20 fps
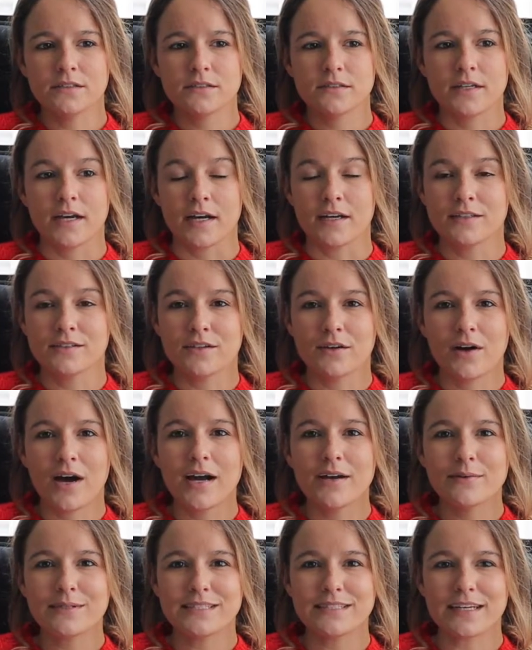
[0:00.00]
Yeah, so
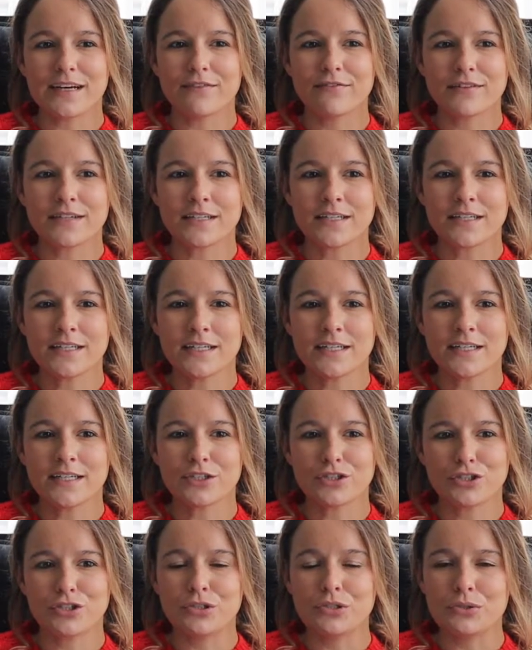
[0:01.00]
I would
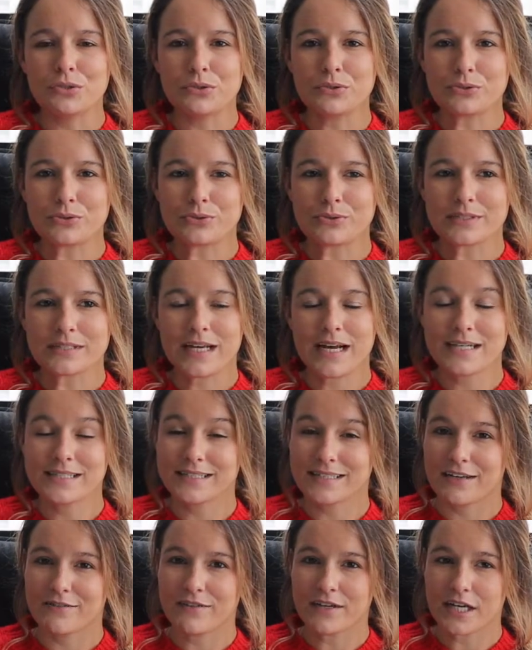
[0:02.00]
definitely choose a
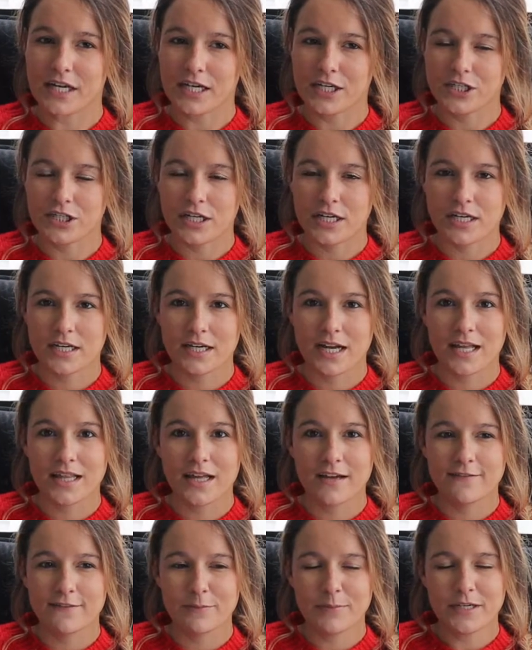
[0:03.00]
sun vacation. I
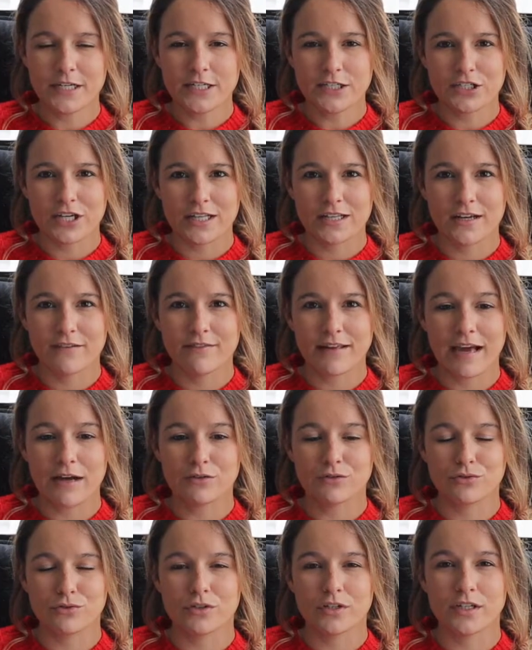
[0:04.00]
love the beach, I love the
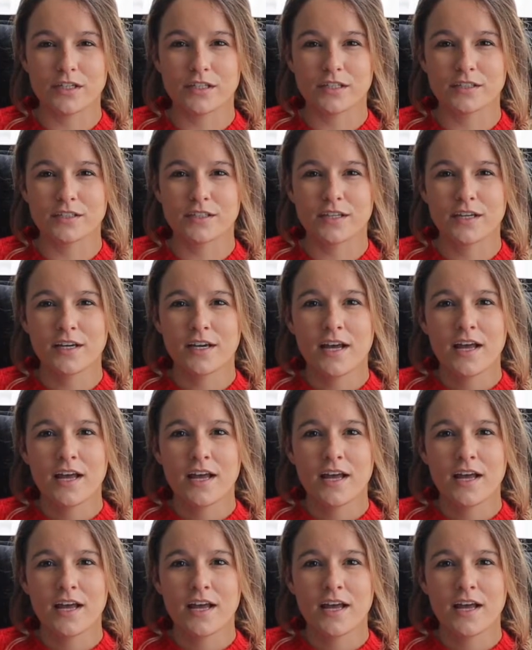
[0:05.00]
outdoors,